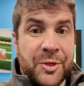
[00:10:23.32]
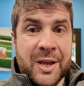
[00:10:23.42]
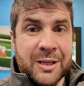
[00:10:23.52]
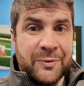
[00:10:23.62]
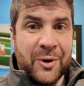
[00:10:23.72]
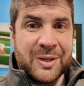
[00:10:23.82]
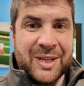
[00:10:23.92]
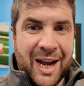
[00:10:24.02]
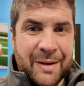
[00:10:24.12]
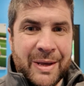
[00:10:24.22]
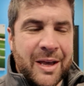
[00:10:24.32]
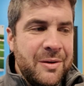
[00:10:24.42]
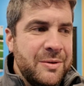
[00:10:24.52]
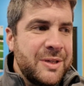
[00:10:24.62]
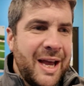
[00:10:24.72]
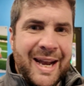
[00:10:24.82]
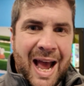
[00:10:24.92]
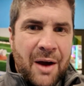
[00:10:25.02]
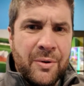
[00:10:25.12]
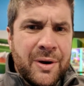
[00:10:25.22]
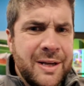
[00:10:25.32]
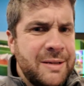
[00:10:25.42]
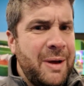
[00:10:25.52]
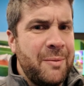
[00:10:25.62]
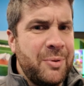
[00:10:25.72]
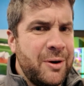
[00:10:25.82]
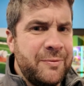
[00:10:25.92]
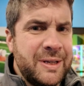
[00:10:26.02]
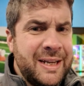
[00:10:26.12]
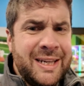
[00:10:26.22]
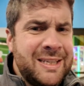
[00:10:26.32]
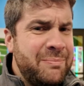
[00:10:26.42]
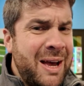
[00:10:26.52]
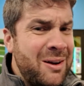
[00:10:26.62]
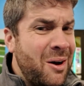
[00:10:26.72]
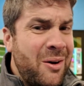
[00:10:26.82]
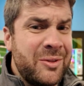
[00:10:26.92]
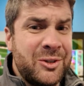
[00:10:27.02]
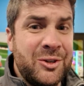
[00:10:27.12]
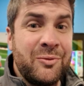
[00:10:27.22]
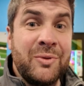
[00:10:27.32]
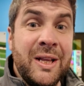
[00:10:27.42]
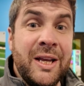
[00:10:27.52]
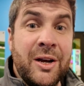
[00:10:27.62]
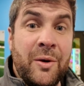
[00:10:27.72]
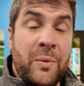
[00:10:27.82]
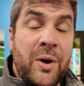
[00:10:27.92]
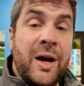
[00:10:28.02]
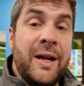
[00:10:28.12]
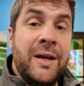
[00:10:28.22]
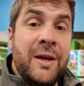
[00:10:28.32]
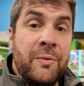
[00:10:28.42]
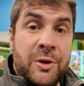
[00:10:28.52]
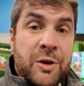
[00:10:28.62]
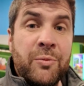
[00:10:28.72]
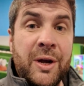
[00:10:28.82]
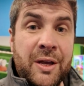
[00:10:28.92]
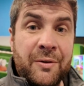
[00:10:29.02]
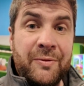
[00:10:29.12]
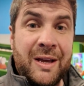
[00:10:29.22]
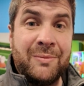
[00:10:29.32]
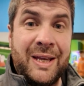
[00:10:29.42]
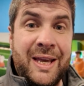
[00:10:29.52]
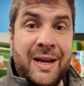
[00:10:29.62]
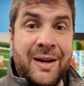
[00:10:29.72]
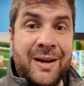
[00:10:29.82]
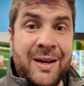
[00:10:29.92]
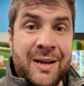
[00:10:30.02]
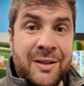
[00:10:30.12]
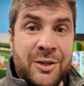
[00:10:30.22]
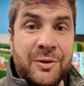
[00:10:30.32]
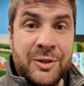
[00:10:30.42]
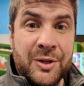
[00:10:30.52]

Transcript: I think as far as timing goes, an hour is about perfect, and it's about all that you're really gonna want when you bring your family here to